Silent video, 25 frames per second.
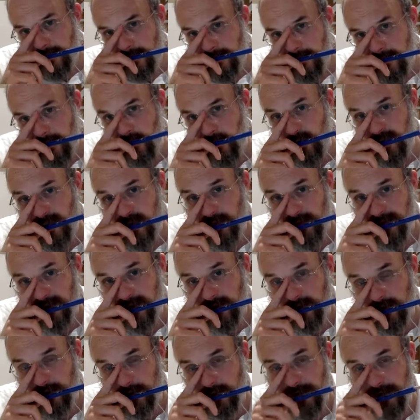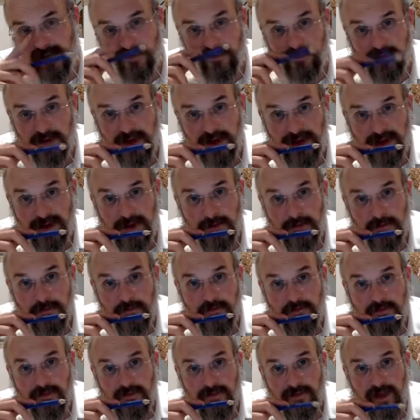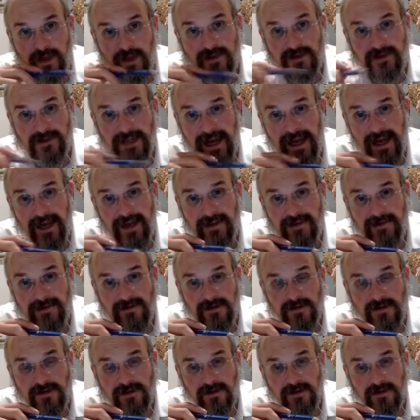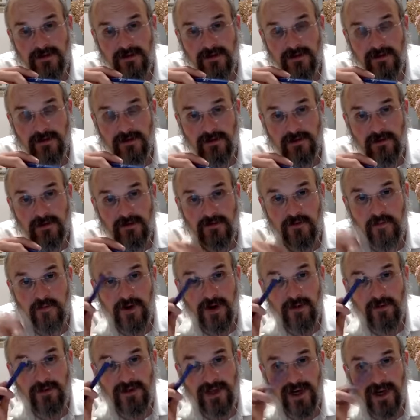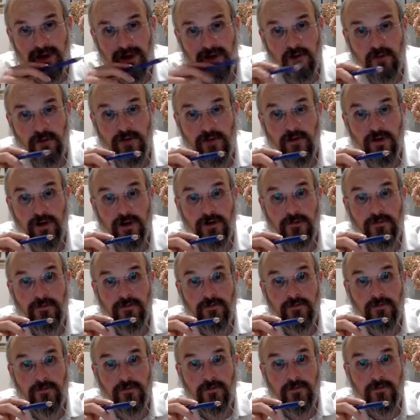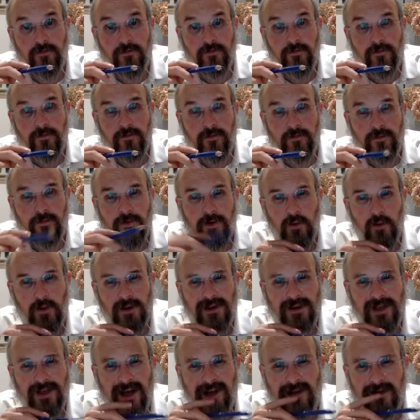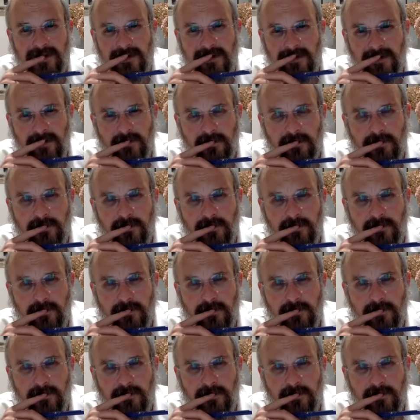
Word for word: a worse material made of brick, that it stands four amas high on three tvachim. What's the answer?